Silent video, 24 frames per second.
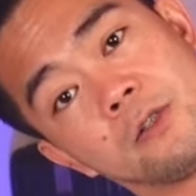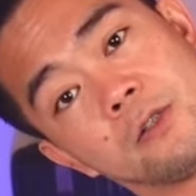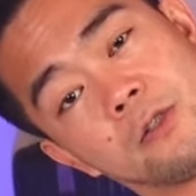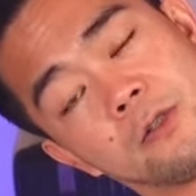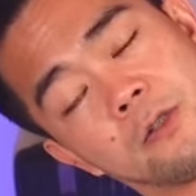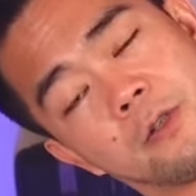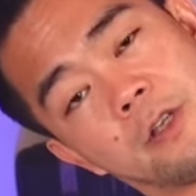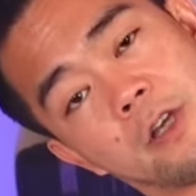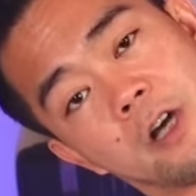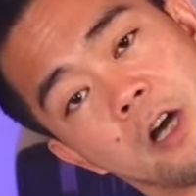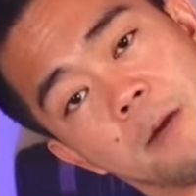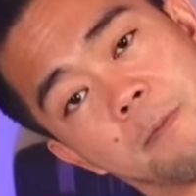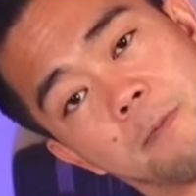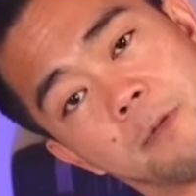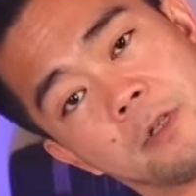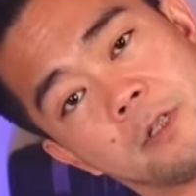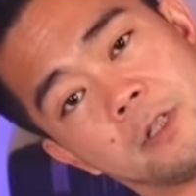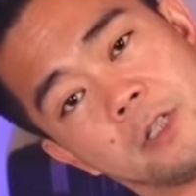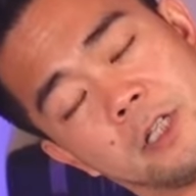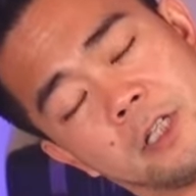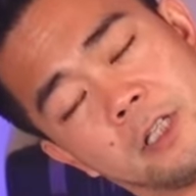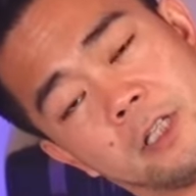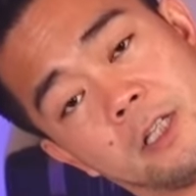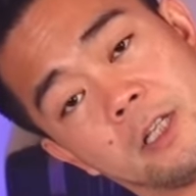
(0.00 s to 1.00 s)
to the
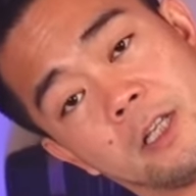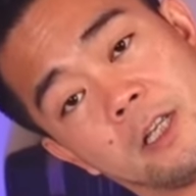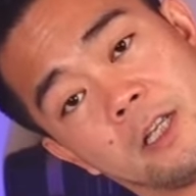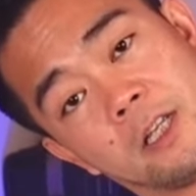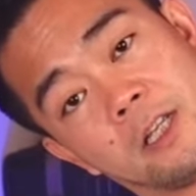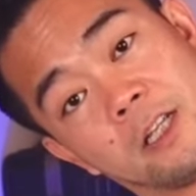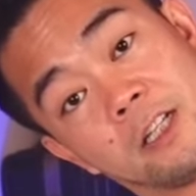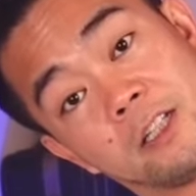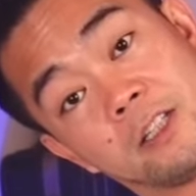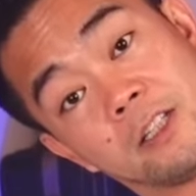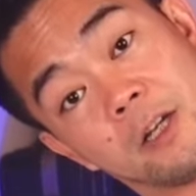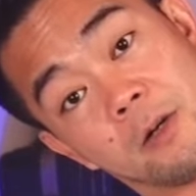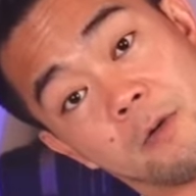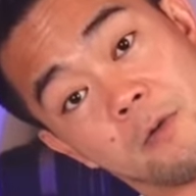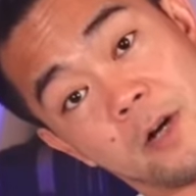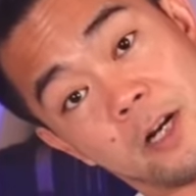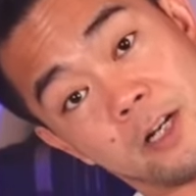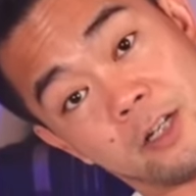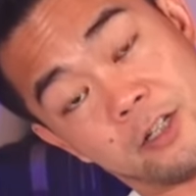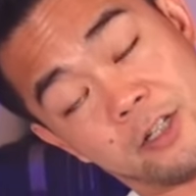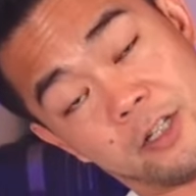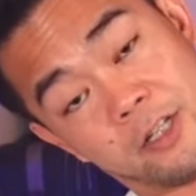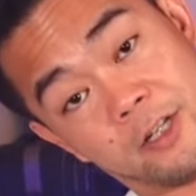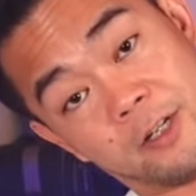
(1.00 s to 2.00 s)
opposite
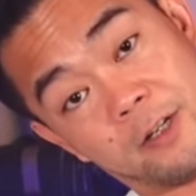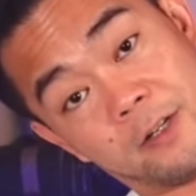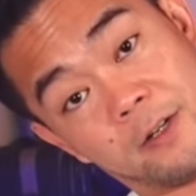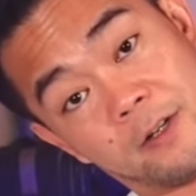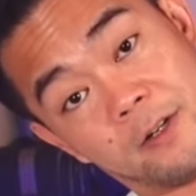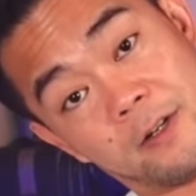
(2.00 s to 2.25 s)
direction.